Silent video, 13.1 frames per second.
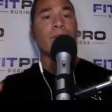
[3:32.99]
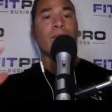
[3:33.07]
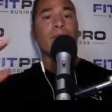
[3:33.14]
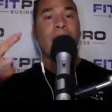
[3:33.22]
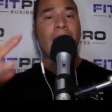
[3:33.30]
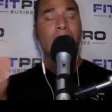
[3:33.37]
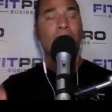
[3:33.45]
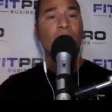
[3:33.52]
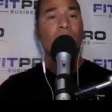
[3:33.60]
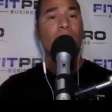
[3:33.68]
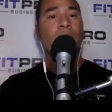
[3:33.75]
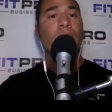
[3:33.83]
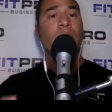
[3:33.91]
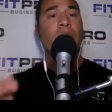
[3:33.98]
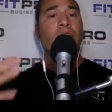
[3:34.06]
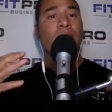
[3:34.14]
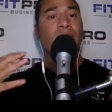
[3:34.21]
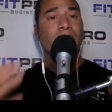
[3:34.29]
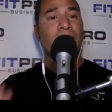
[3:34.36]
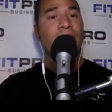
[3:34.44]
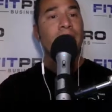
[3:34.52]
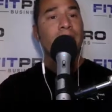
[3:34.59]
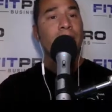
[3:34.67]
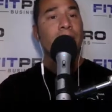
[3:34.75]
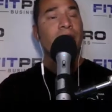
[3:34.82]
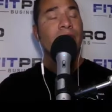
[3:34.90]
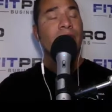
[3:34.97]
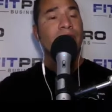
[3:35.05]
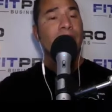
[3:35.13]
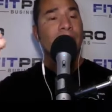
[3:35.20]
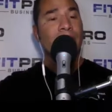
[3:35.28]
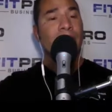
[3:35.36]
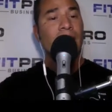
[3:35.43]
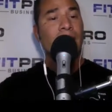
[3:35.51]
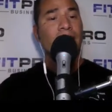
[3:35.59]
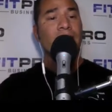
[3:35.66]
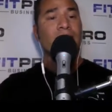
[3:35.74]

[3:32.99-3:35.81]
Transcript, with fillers: be happy with the value that I'm providing to my clients,